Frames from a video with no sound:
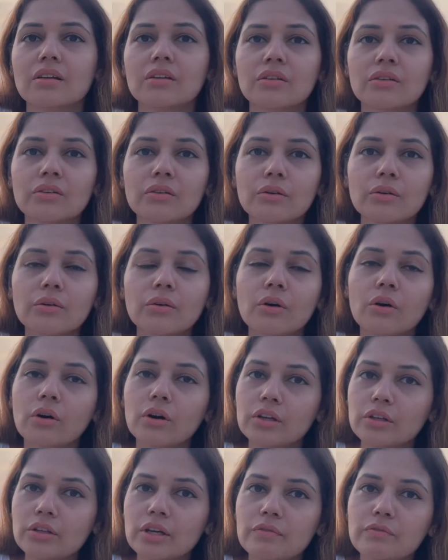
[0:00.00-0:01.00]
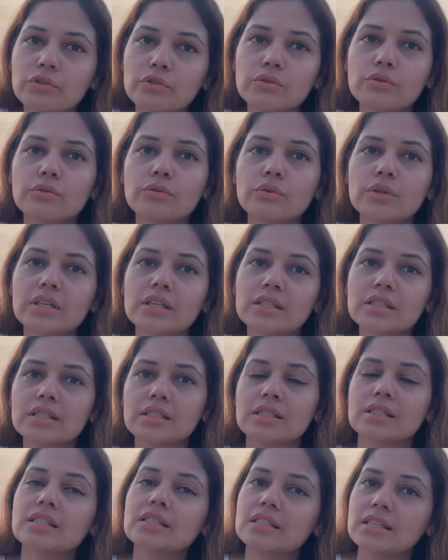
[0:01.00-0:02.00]
So all you have to do
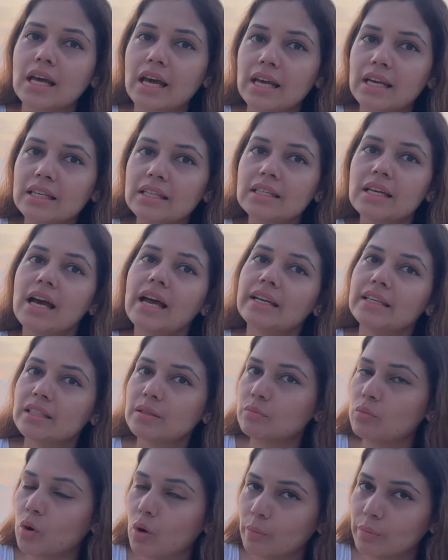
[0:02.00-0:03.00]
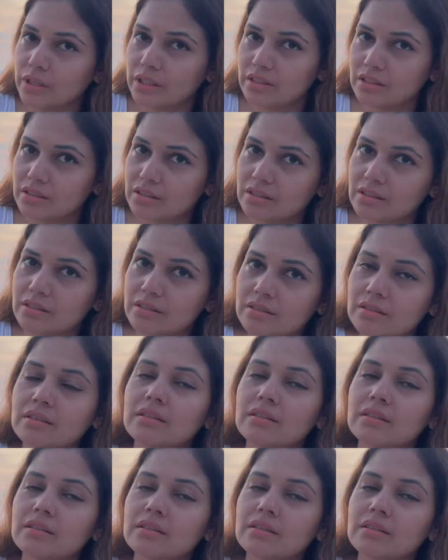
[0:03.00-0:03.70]
is decide at the moment.